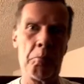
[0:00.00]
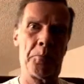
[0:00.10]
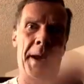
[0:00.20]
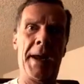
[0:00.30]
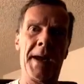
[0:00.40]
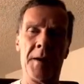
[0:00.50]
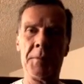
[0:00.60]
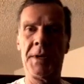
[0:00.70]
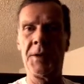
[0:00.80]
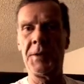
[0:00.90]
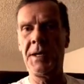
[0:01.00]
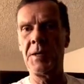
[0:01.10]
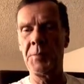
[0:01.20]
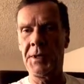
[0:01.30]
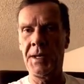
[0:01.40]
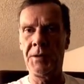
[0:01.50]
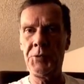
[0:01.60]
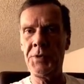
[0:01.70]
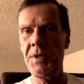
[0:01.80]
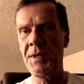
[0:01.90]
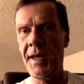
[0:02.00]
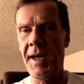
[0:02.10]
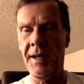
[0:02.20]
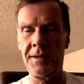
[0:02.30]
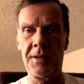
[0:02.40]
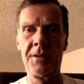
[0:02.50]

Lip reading: Bam, hit him again. Who did that?